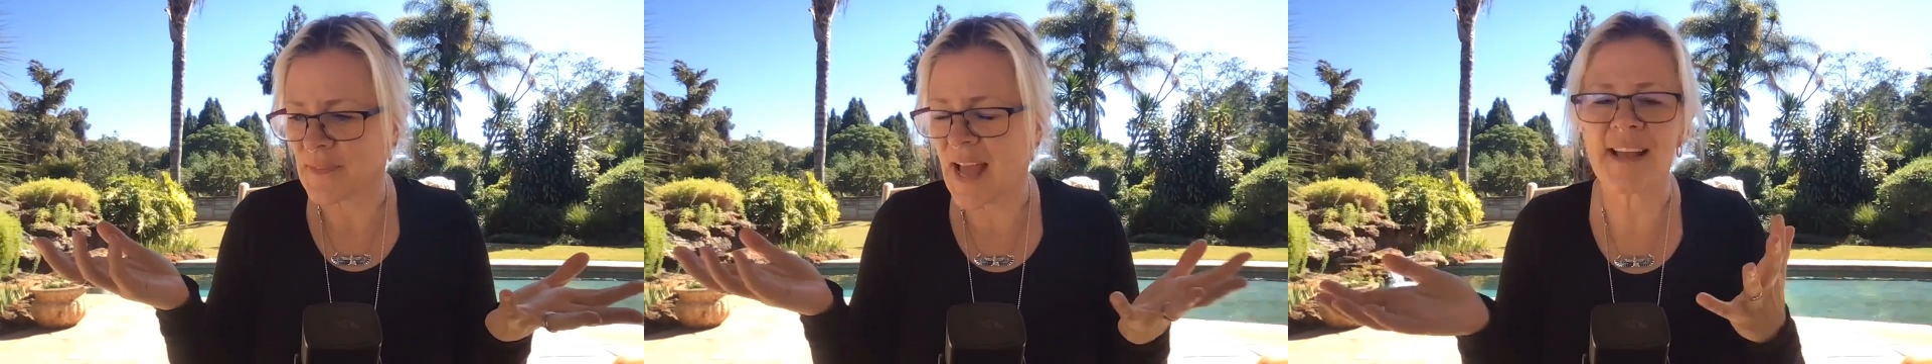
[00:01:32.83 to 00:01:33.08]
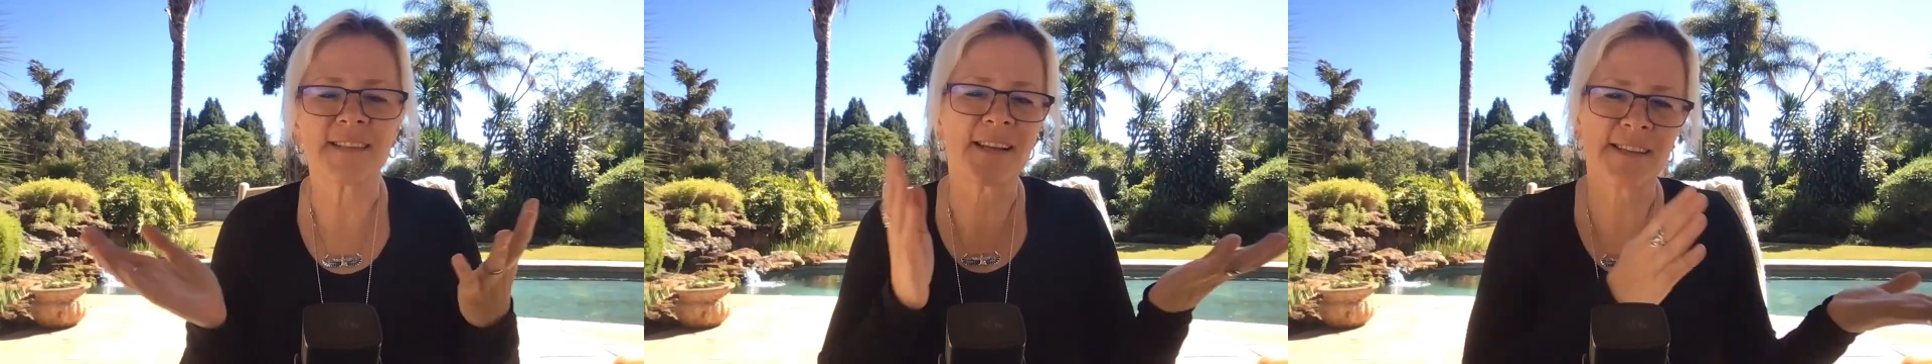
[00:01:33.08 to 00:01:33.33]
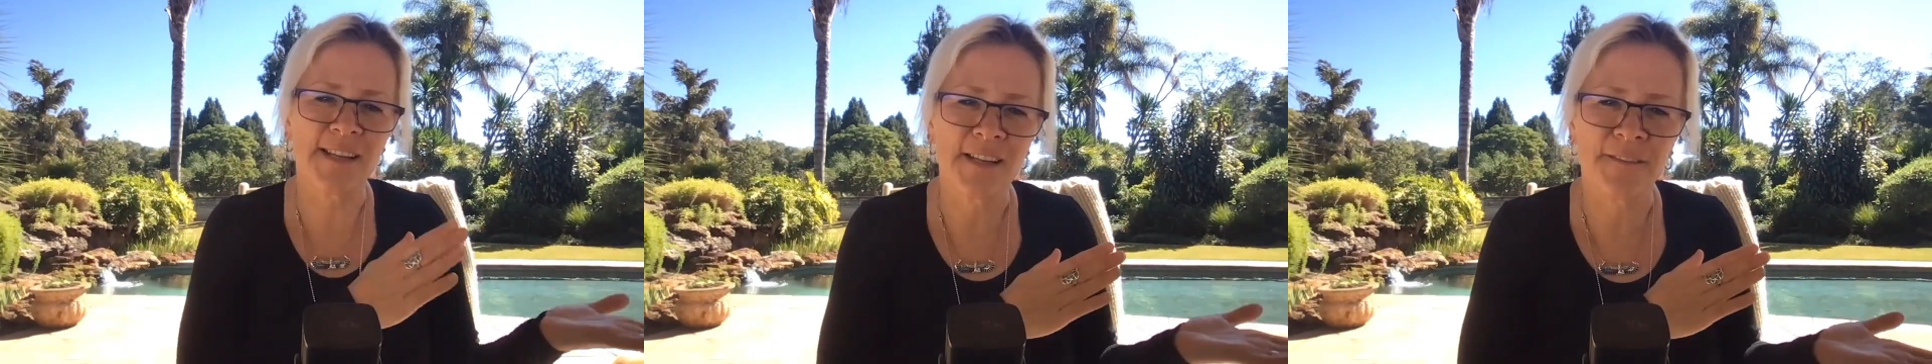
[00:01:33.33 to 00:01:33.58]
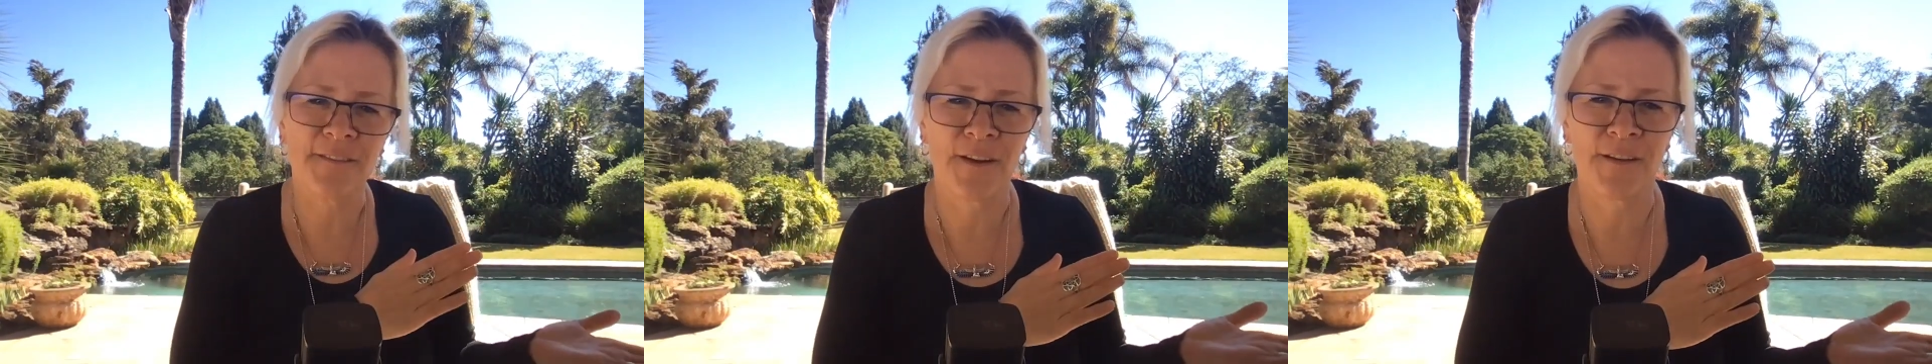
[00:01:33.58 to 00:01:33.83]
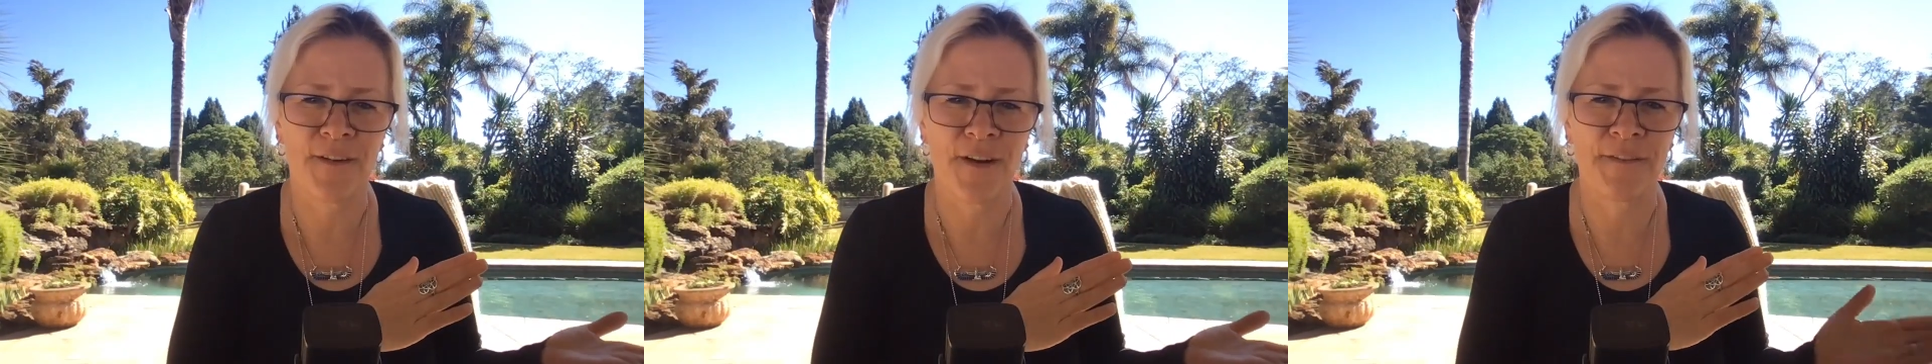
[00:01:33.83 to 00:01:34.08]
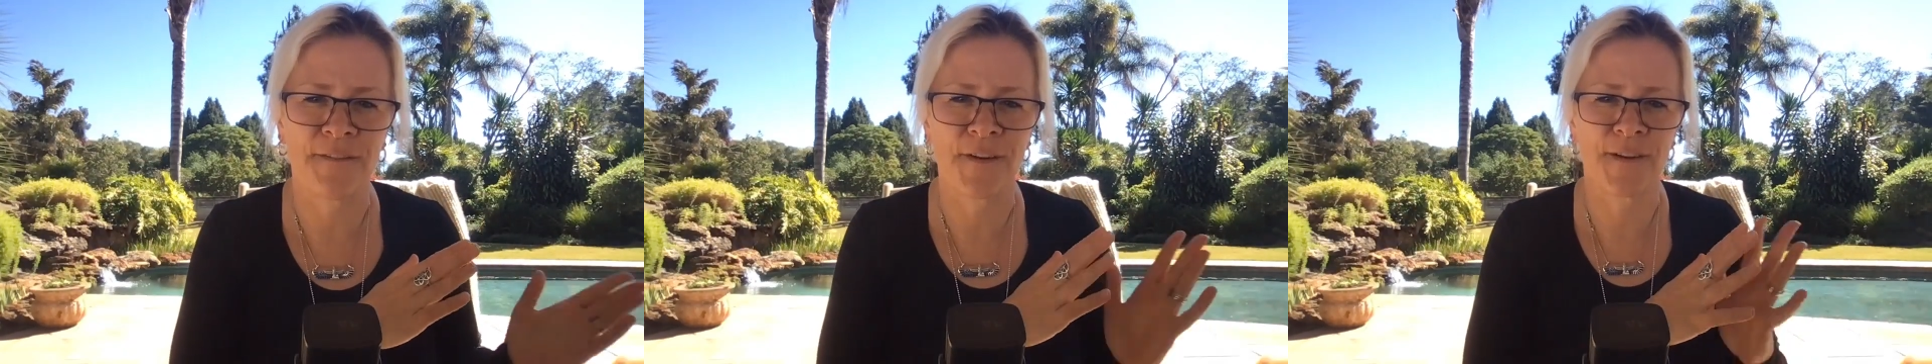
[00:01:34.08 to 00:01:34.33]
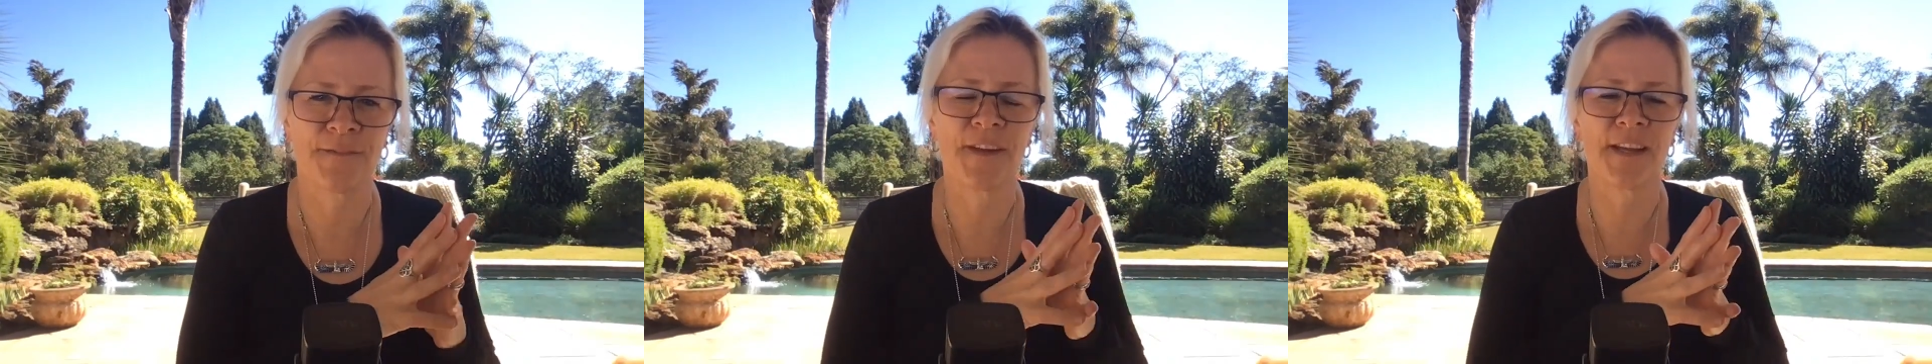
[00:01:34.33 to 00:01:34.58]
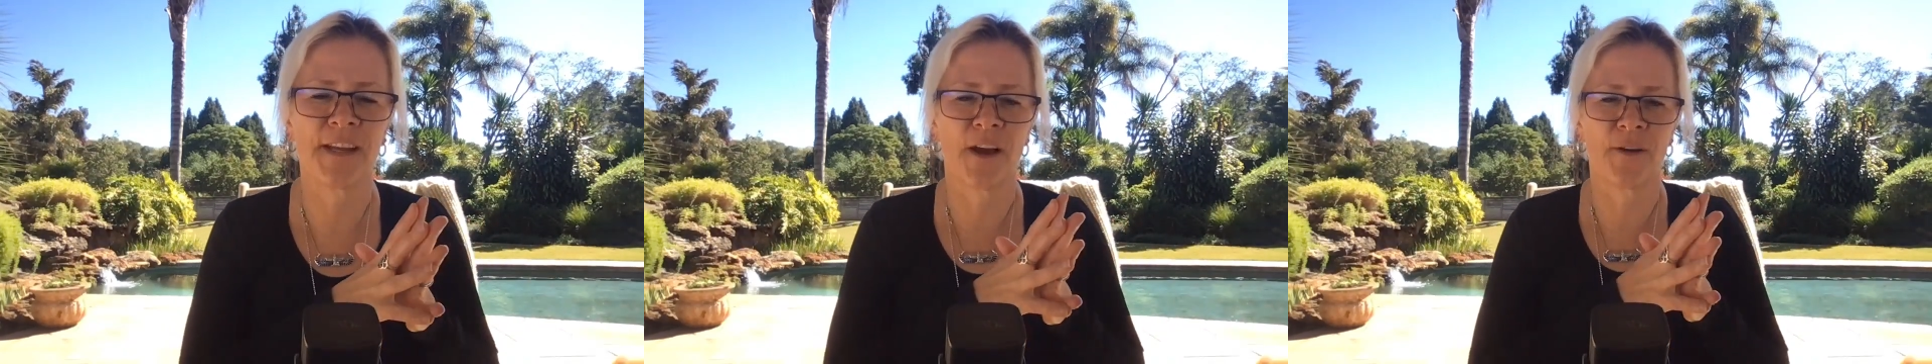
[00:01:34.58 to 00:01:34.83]
as I said in the very, very first
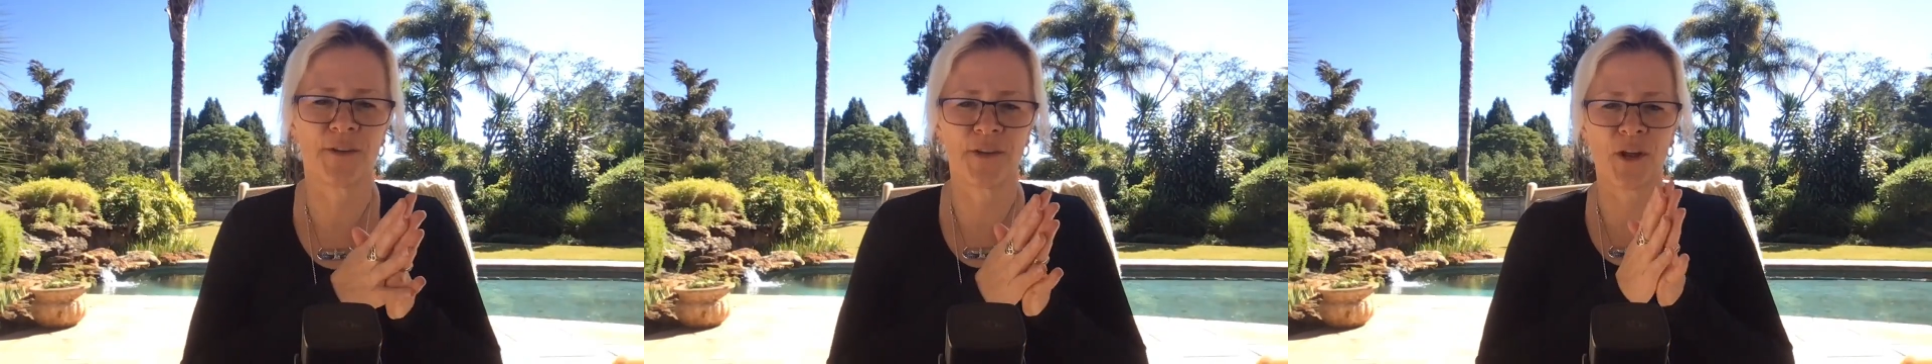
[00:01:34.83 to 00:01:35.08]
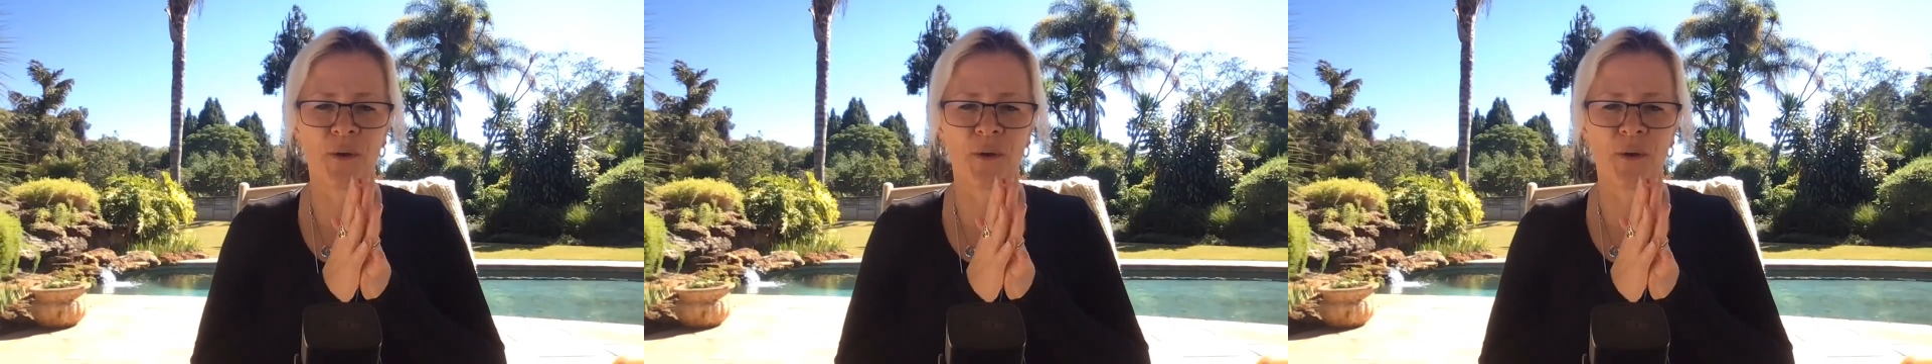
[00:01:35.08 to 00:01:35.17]
video,